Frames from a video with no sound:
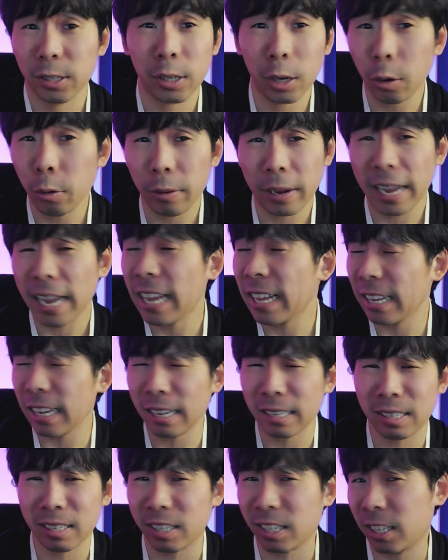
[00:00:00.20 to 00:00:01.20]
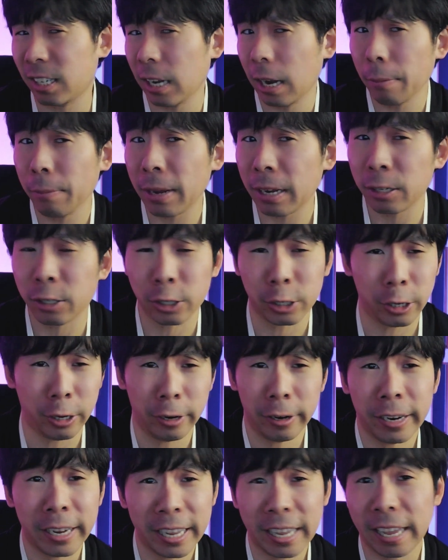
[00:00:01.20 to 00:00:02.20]
so in a
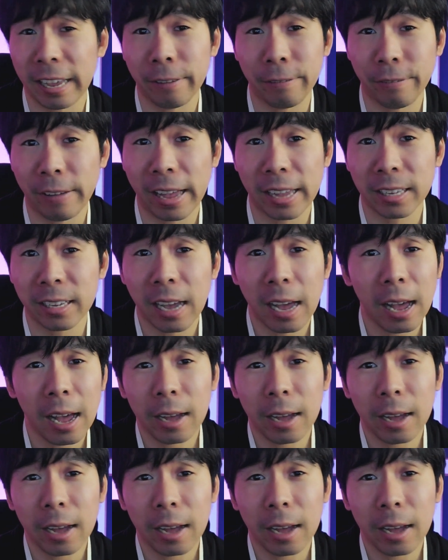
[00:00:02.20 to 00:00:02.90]
stomach-churning event